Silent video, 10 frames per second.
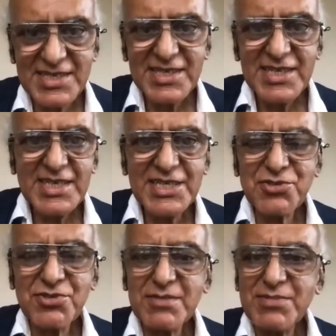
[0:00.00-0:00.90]
It
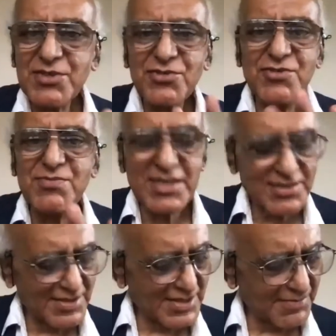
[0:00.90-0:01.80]
should not be too
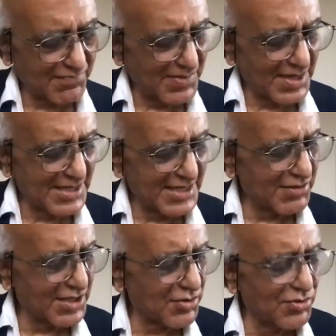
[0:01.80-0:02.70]
much burdened
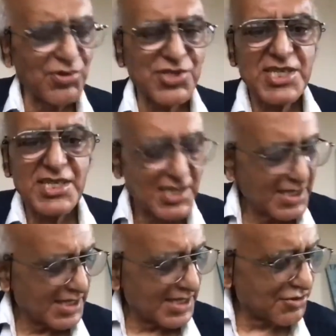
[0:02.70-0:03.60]
with the rules.
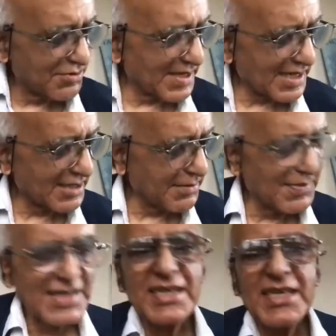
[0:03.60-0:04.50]
It should be kind of a
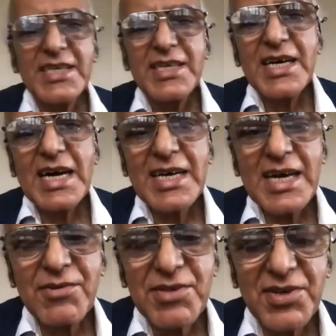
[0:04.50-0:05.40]
very, I
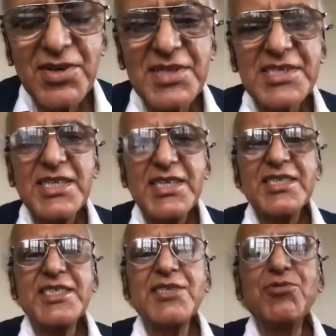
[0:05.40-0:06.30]
would call this
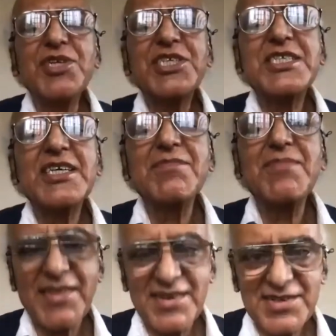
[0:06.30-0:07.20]
heuristic
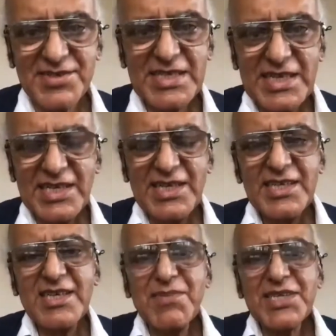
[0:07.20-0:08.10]
method,
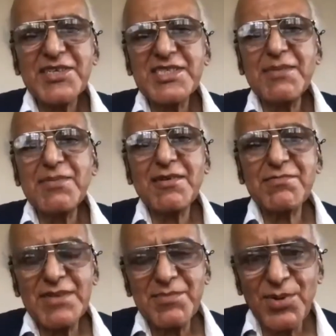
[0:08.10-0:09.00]
a method developed
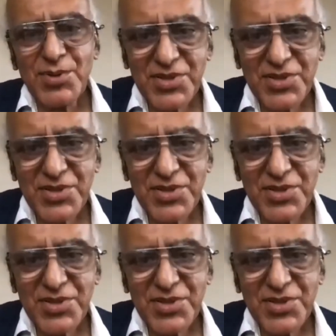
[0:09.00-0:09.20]
by both